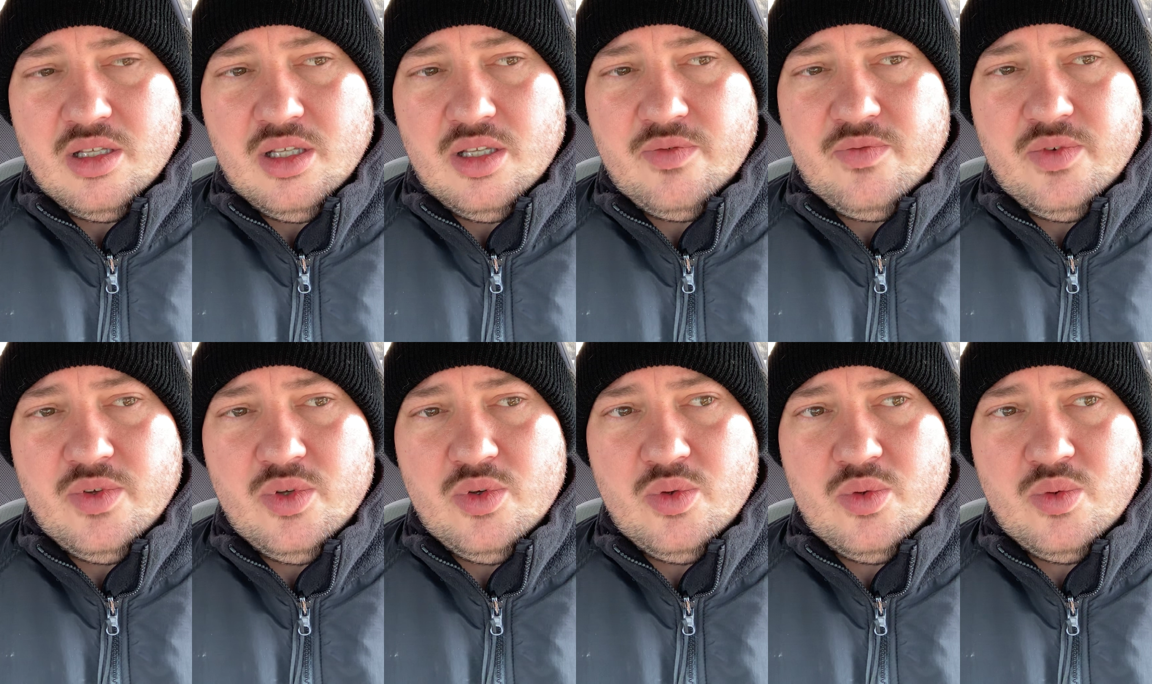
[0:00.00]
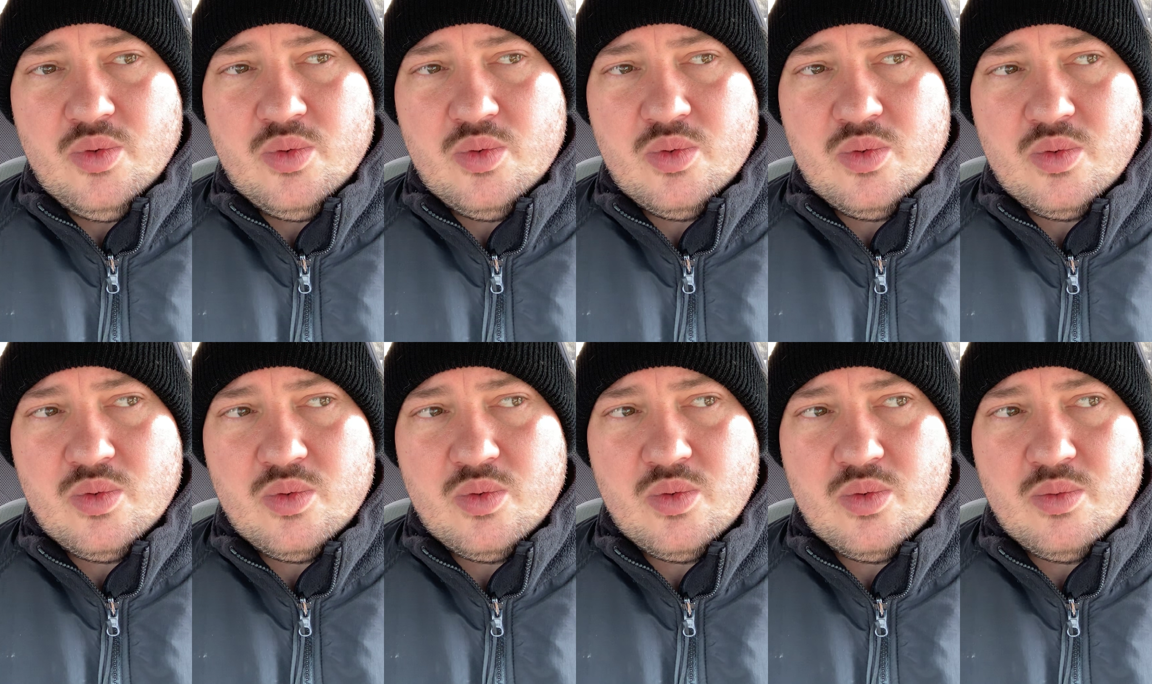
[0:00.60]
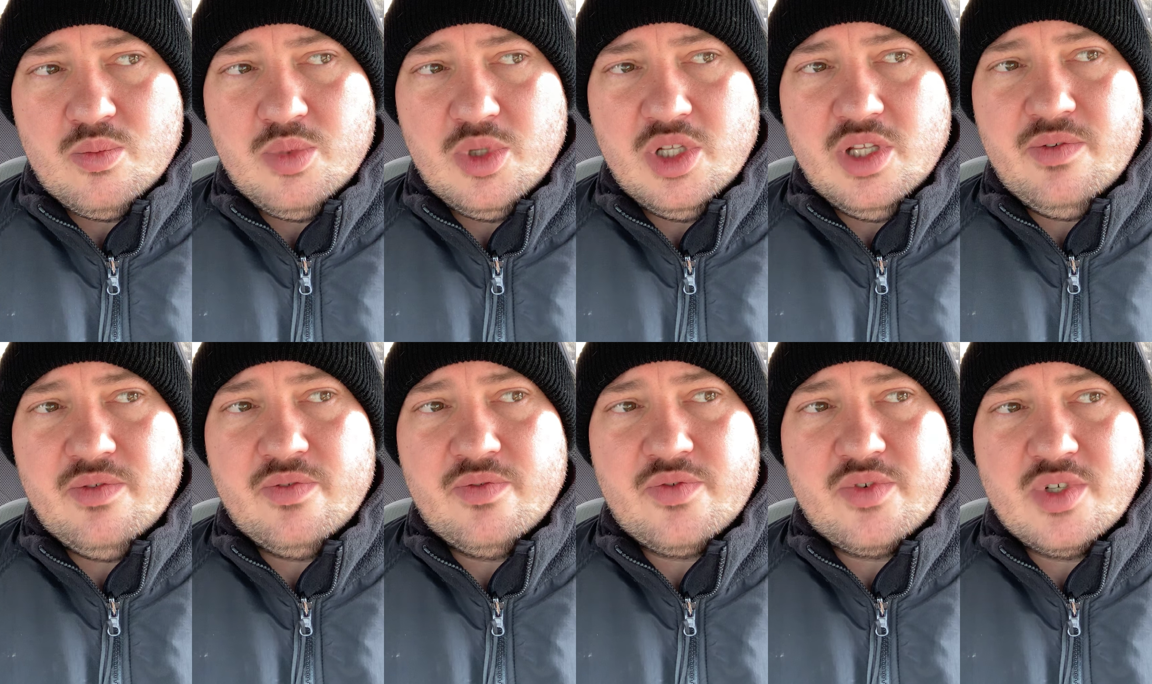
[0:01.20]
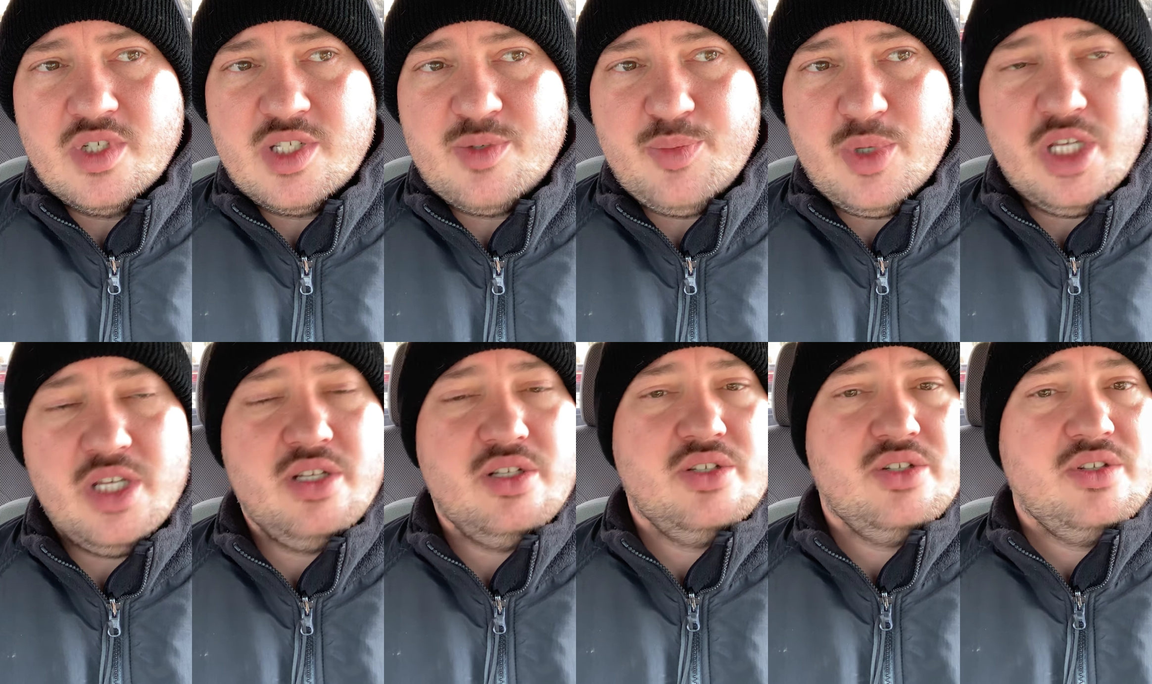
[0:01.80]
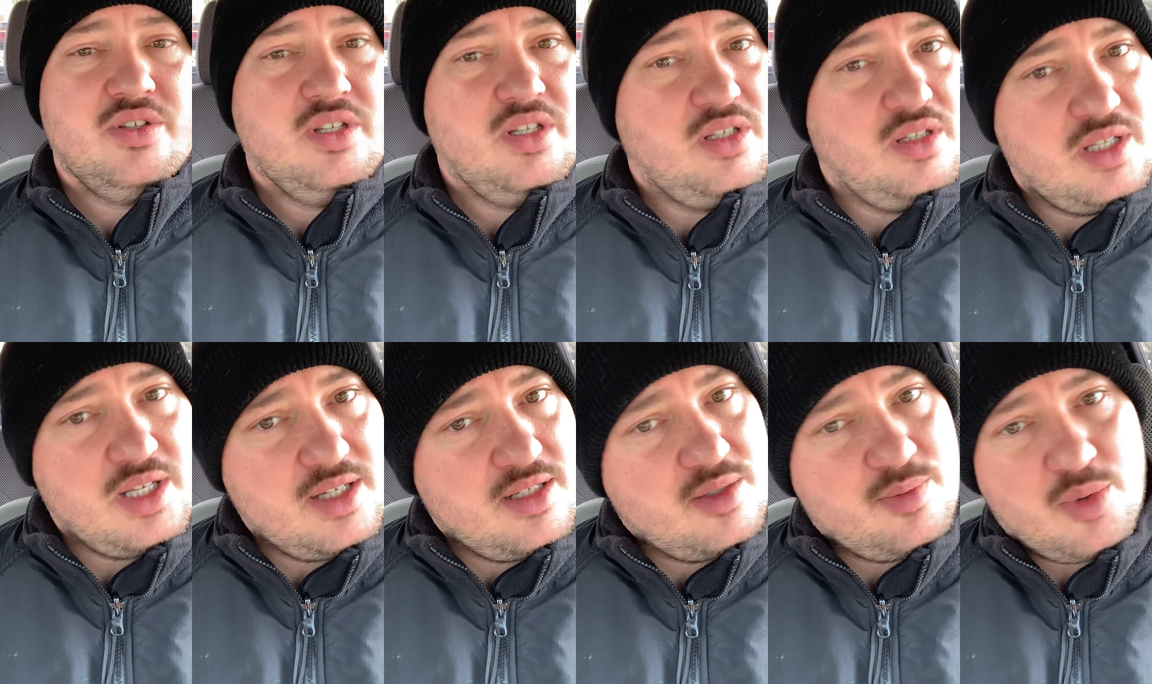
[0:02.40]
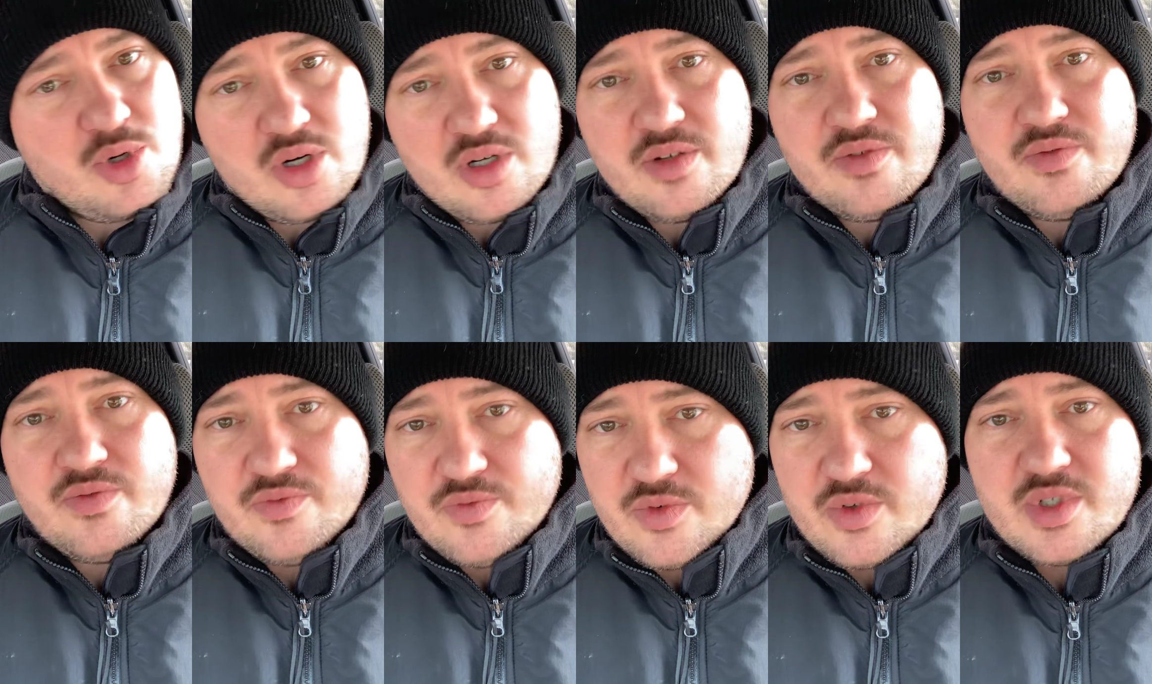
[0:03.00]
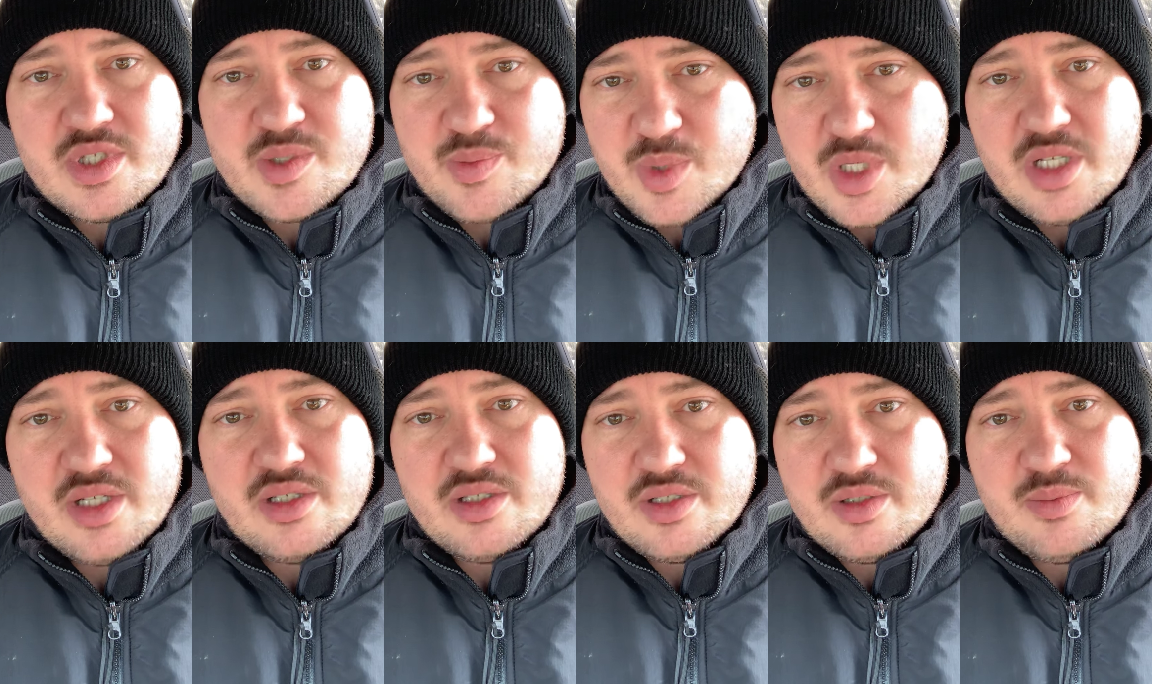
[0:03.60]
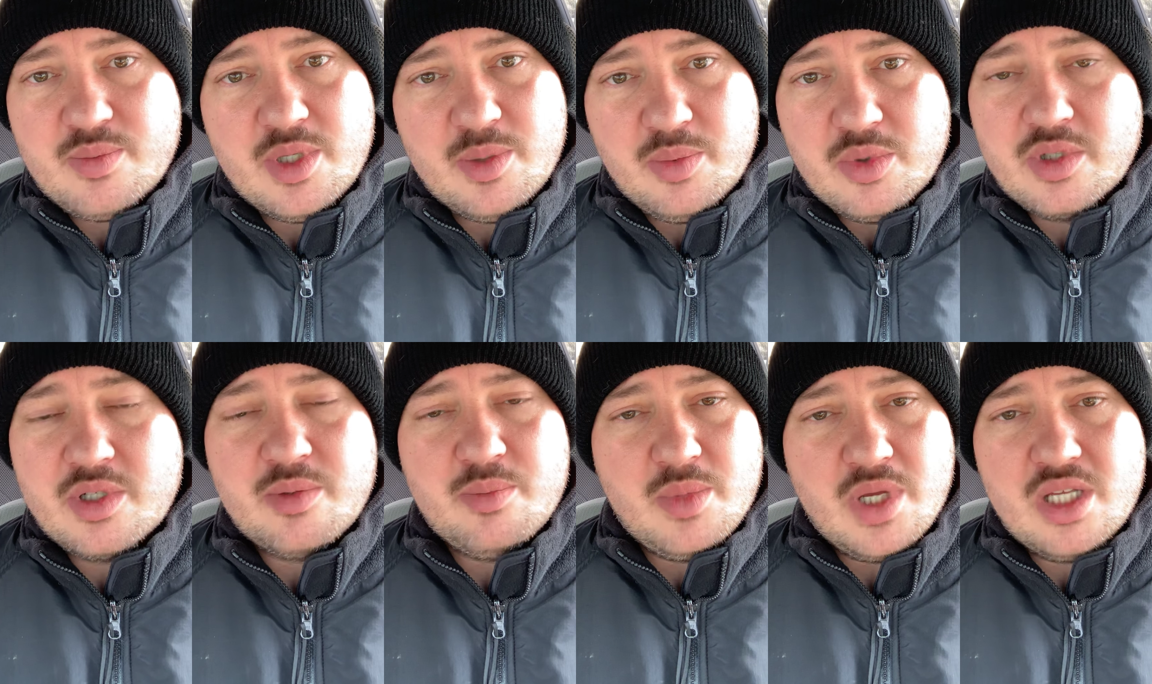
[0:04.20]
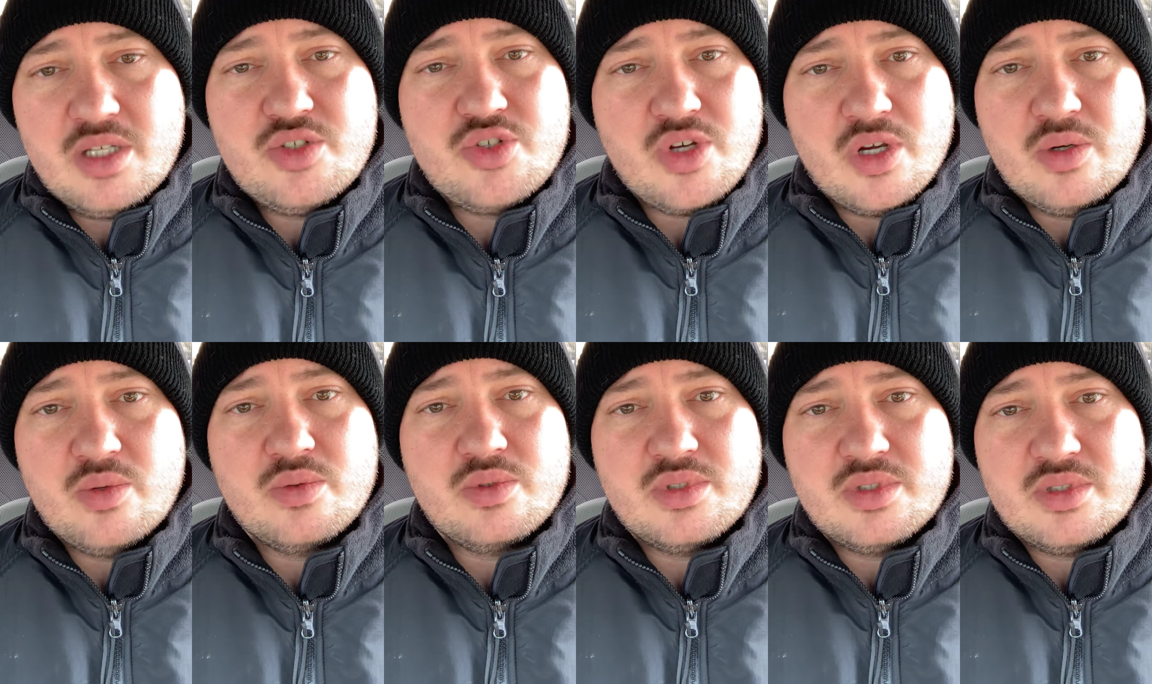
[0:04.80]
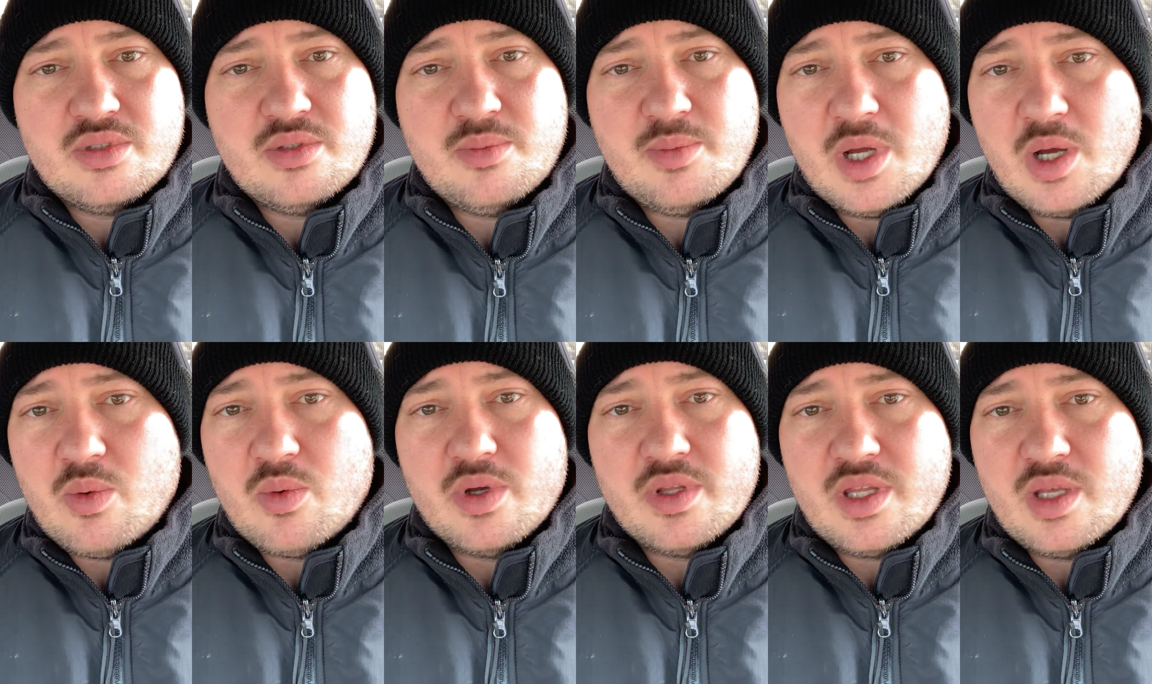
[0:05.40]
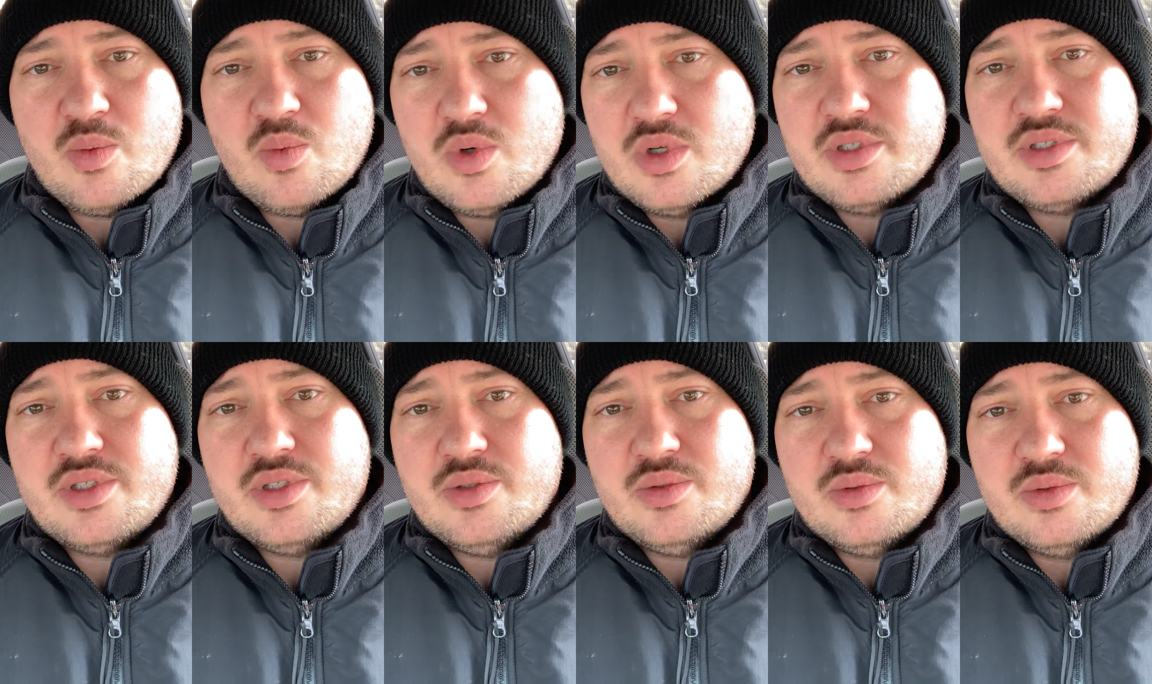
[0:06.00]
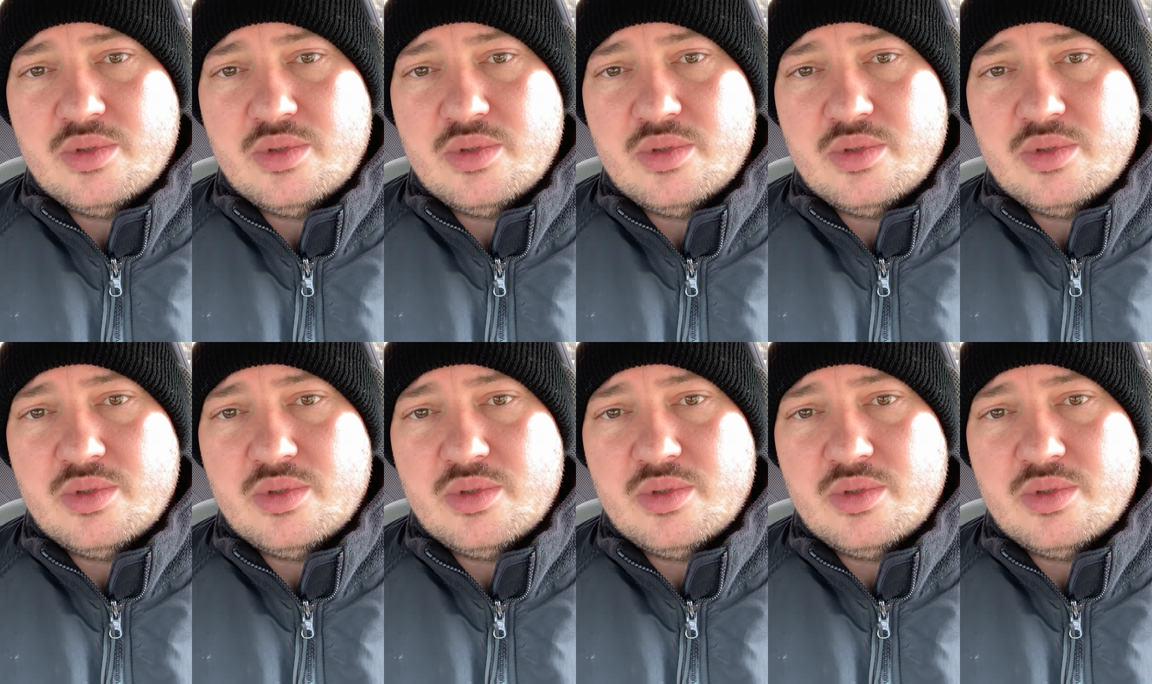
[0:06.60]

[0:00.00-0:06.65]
if you believe in free speech, then that's part of free speech. People can make jokes about what they want to.